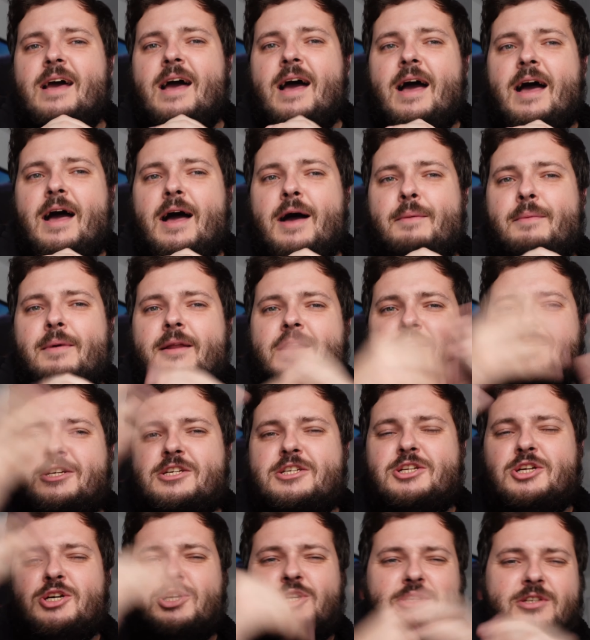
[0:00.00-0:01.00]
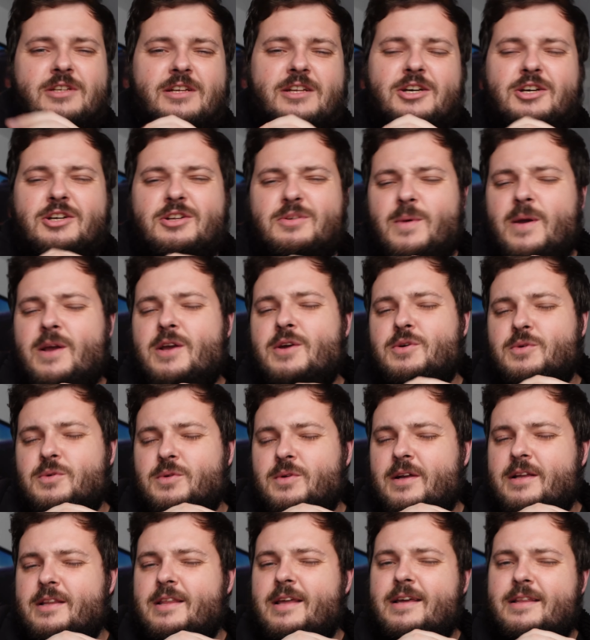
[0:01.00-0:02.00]
And it looked quite
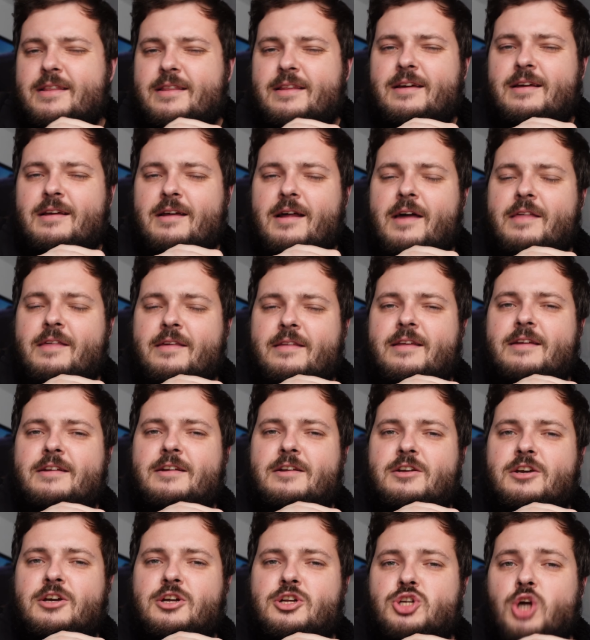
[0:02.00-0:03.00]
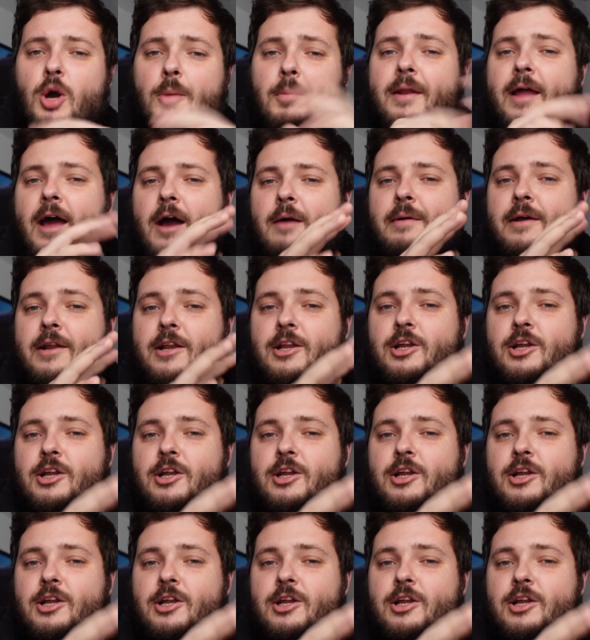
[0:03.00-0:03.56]
cool. I think they did a good job on how it